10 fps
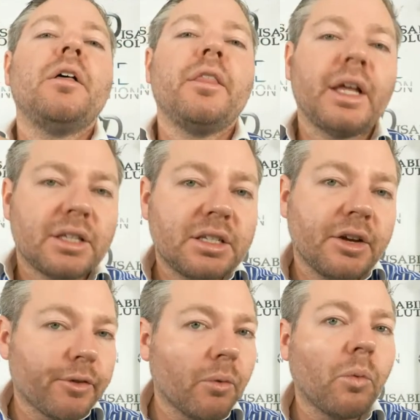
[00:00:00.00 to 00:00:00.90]
That's a
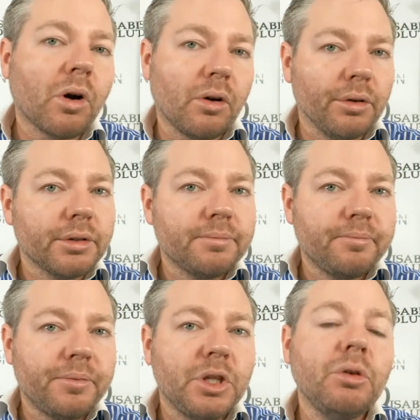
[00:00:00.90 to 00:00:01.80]
different world.
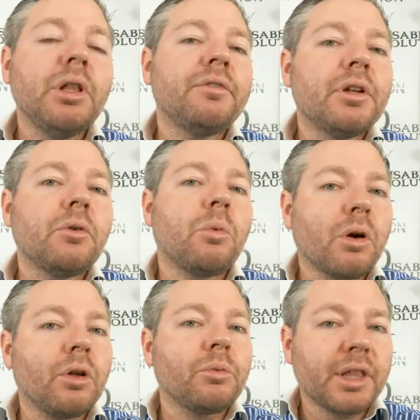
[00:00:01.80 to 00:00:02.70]
You lived in a
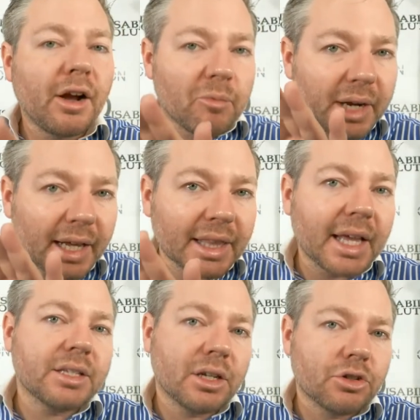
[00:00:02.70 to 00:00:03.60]
world where the government had
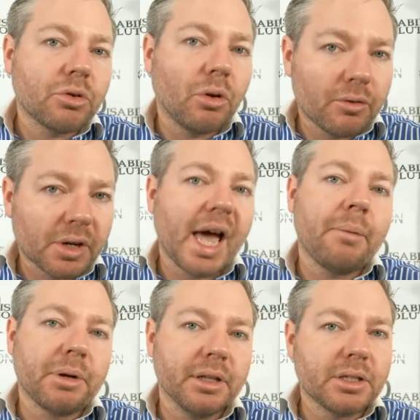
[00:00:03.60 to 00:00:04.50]
less control over
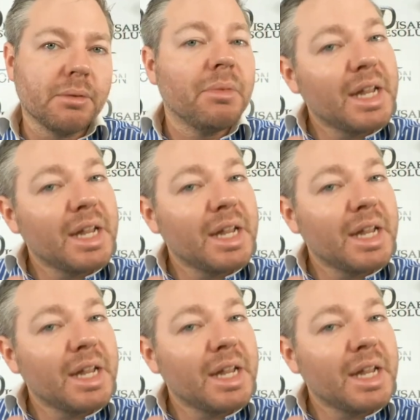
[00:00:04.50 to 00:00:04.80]
capitalism.